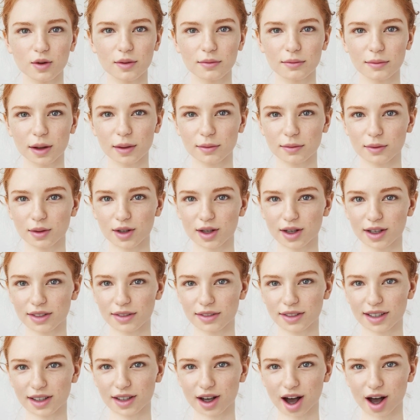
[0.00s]

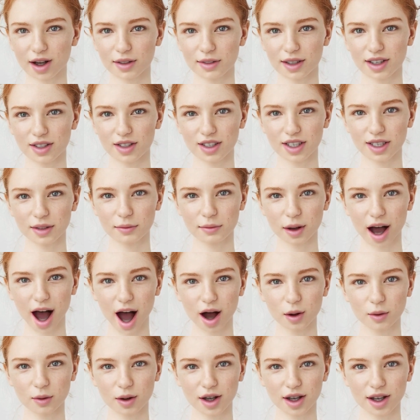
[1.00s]
Remember, knowledge is
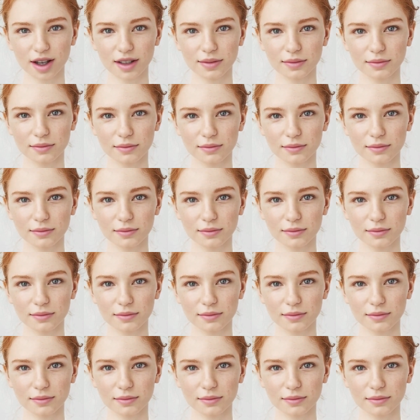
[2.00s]
power.